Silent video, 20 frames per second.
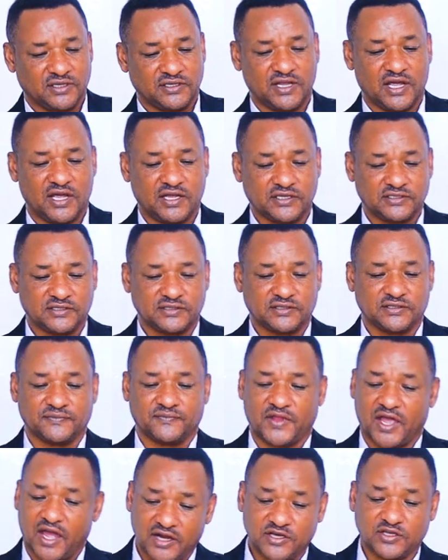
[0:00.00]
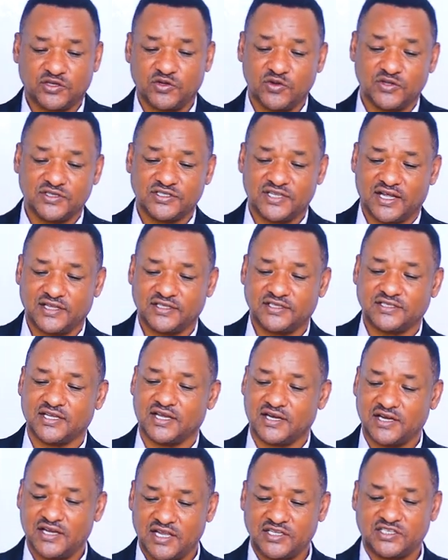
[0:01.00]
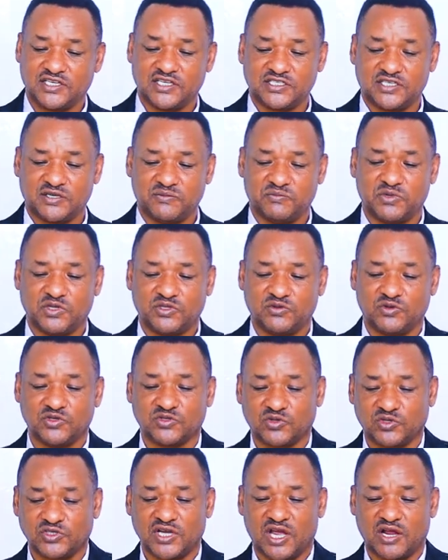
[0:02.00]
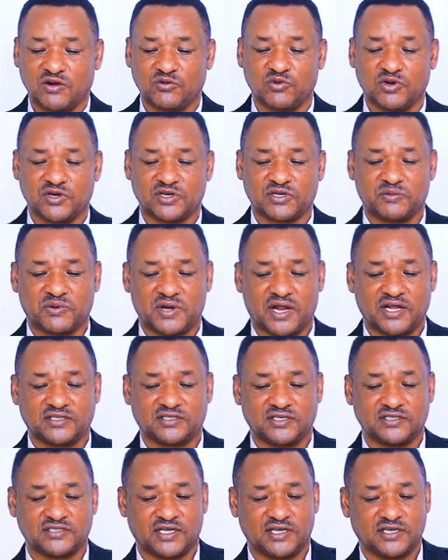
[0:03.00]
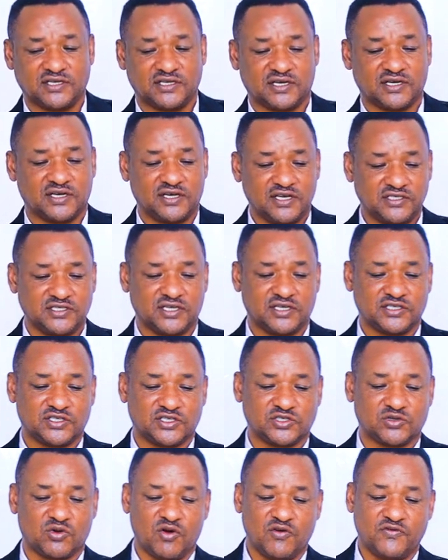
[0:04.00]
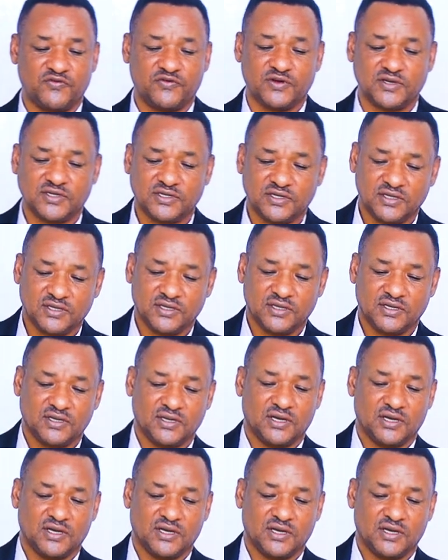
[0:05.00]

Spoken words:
that arguing that the relationship between social work practice and religious is often